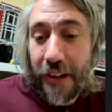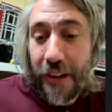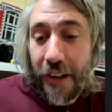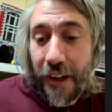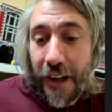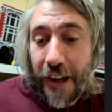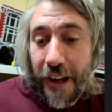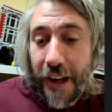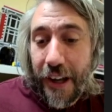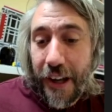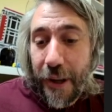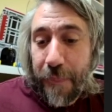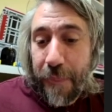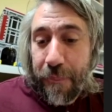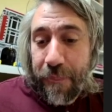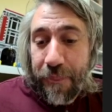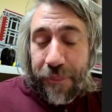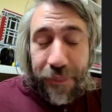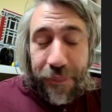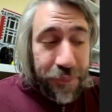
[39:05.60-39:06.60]

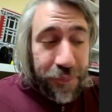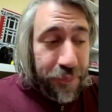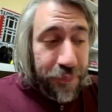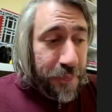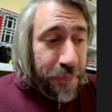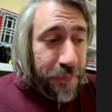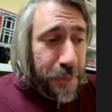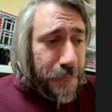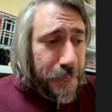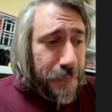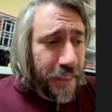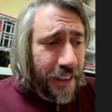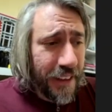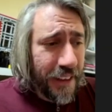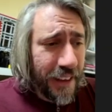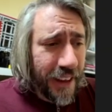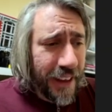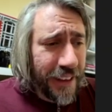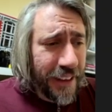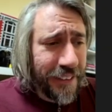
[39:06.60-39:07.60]
Um,
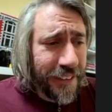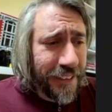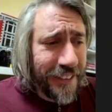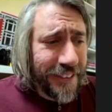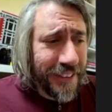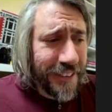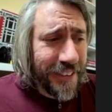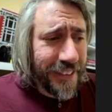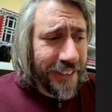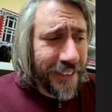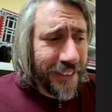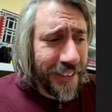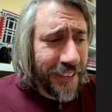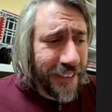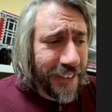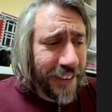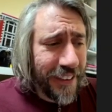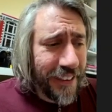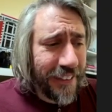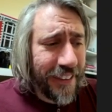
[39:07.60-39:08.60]
and
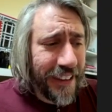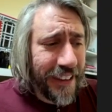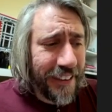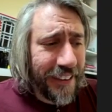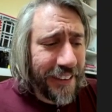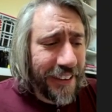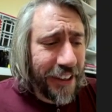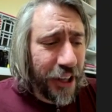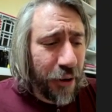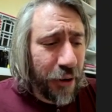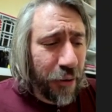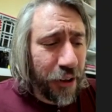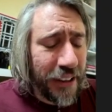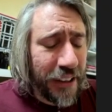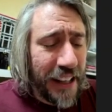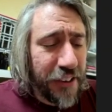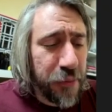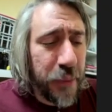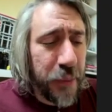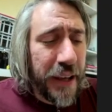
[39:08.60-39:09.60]
I think you know,
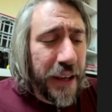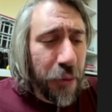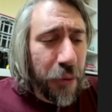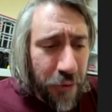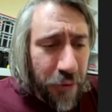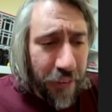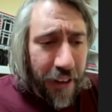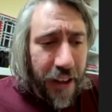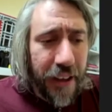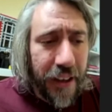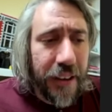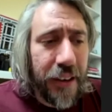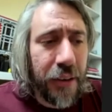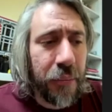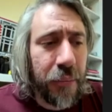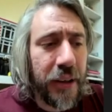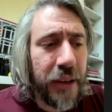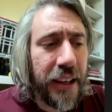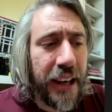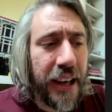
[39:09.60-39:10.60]
unless we own that
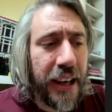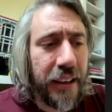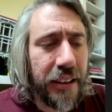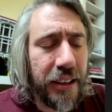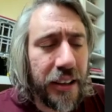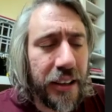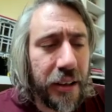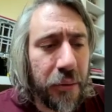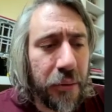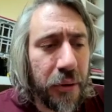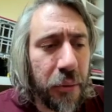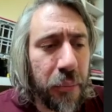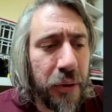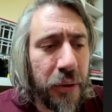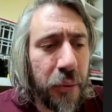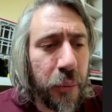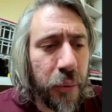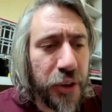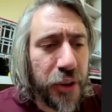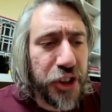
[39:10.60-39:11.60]
and we, you know, and we,
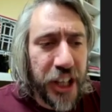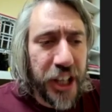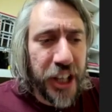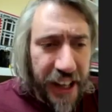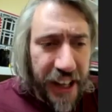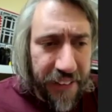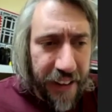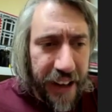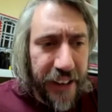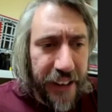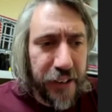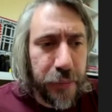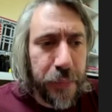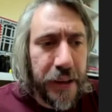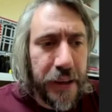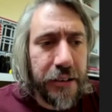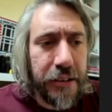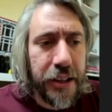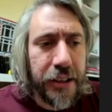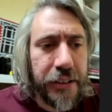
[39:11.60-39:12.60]
and we share that
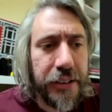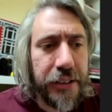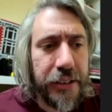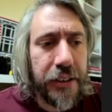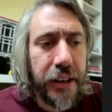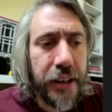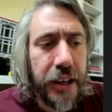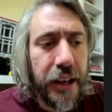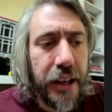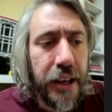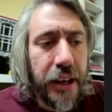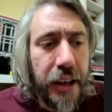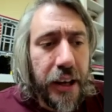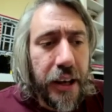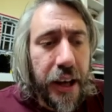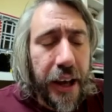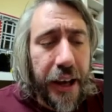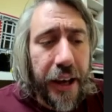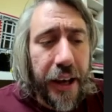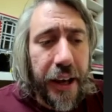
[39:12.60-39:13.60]
experience,
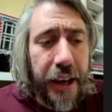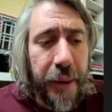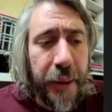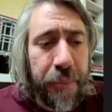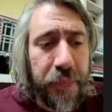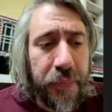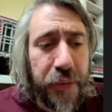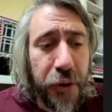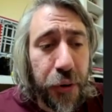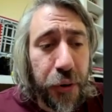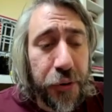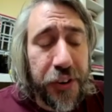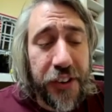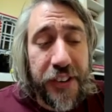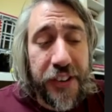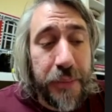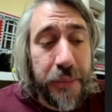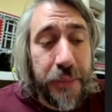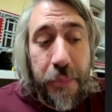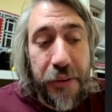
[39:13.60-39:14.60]
um,
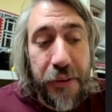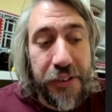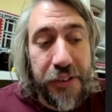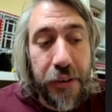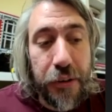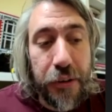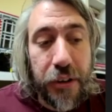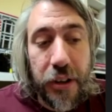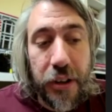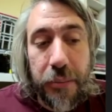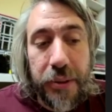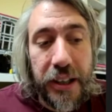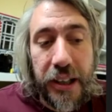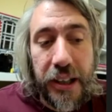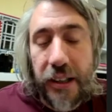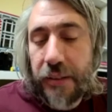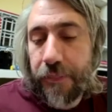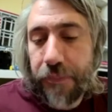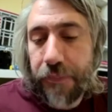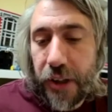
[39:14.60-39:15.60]
autistic people are still going to
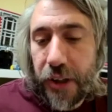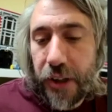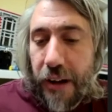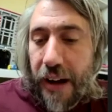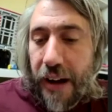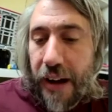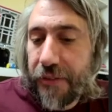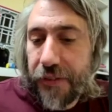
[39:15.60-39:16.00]
be, you know, have